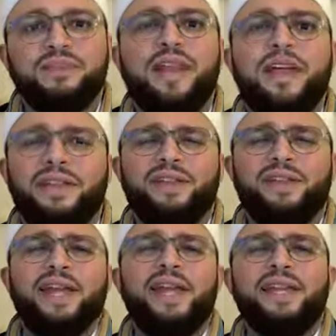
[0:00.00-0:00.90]
And that the
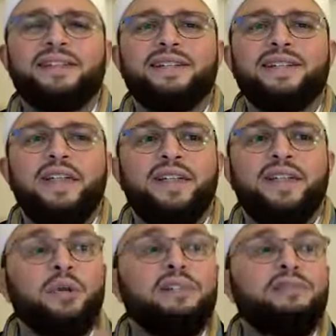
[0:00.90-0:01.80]
light that
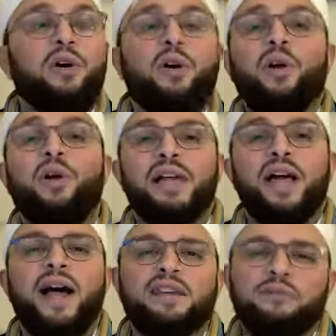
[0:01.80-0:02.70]
we've all
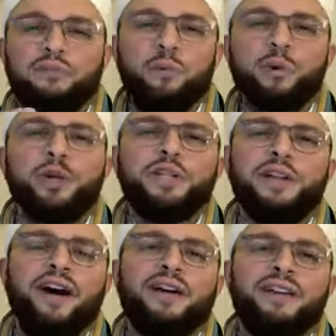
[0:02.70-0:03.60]
kind of worked
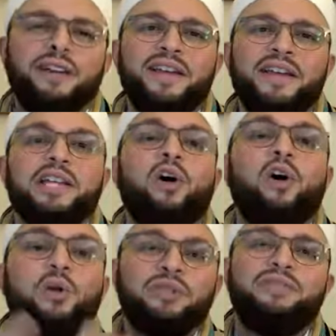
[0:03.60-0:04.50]
on
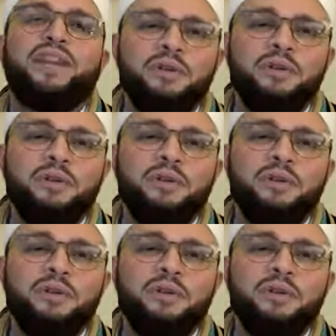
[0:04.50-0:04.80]
cultivating